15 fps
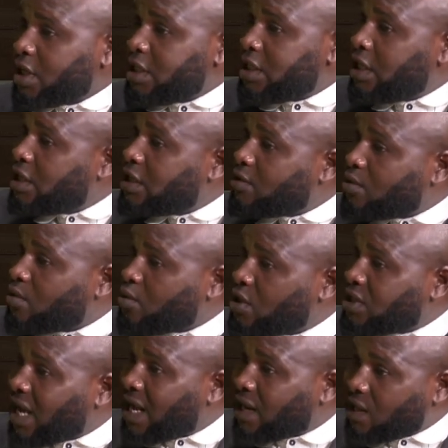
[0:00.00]
dealing
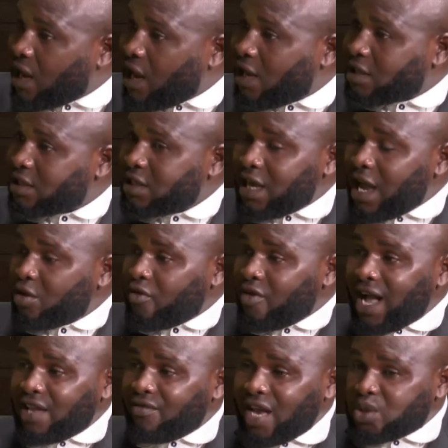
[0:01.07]
with our clients, the kind of
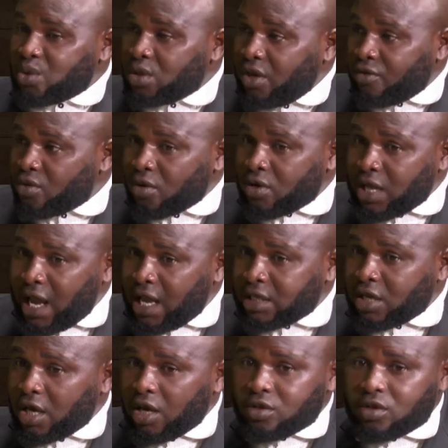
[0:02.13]
advice you give to
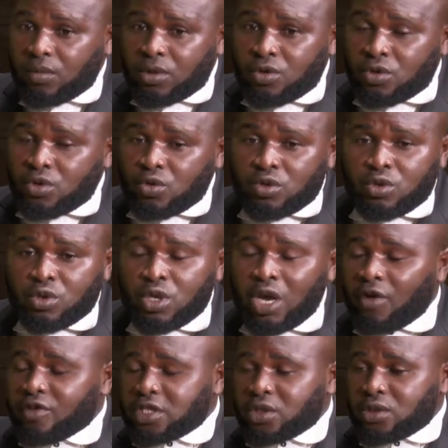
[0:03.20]
clients. You
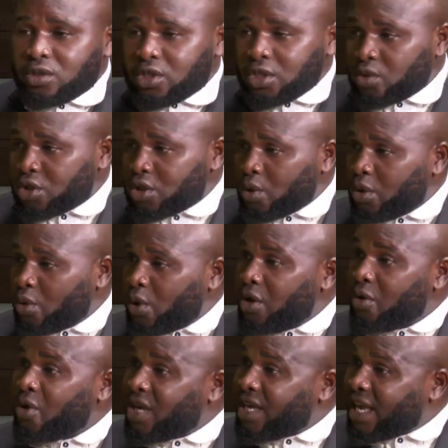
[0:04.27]
have a situation where
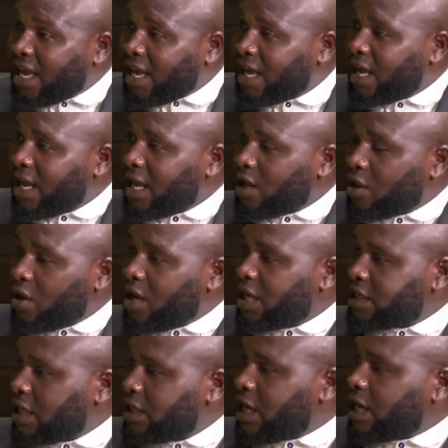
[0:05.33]
you hear lawyers
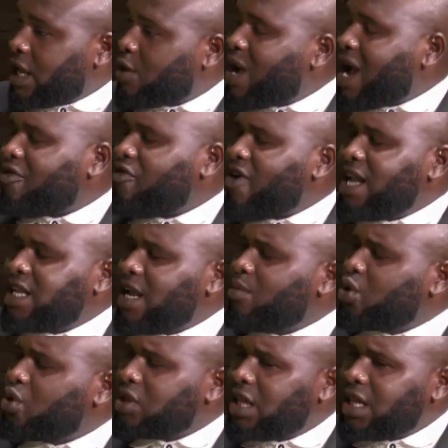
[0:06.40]
tell their client, go and fight them,
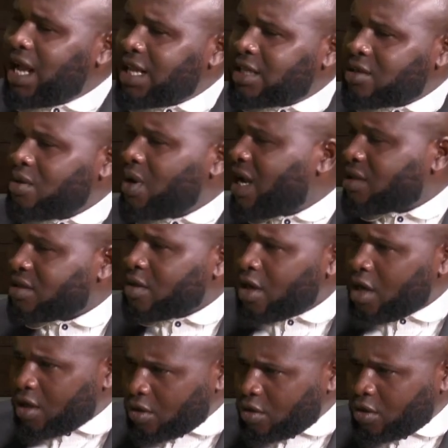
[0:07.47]
go to the land, go
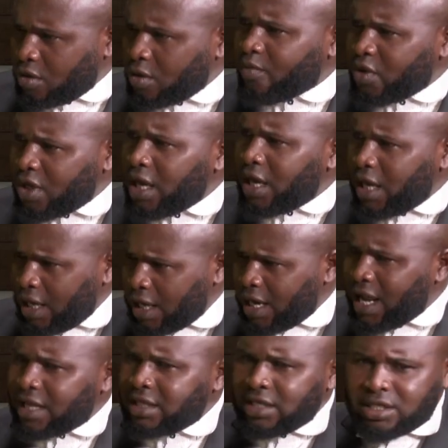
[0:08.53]
and
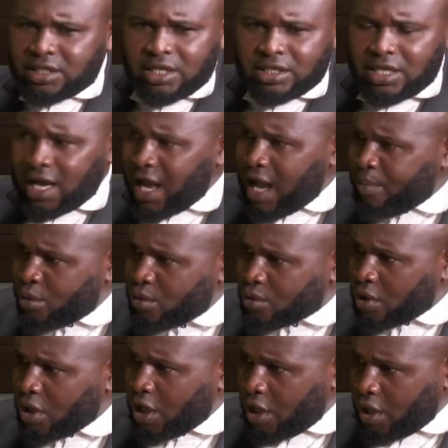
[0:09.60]
and these things, they
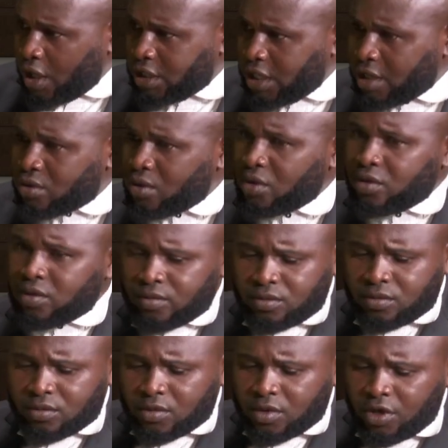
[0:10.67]
happen. So
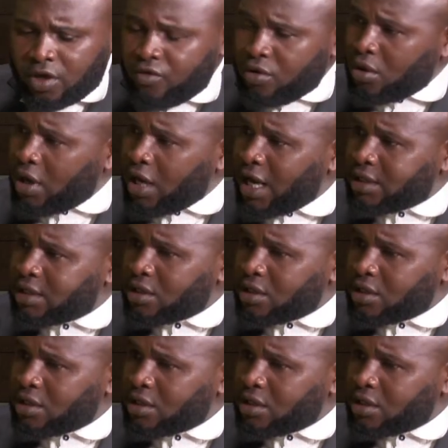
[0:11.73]
even lawyers,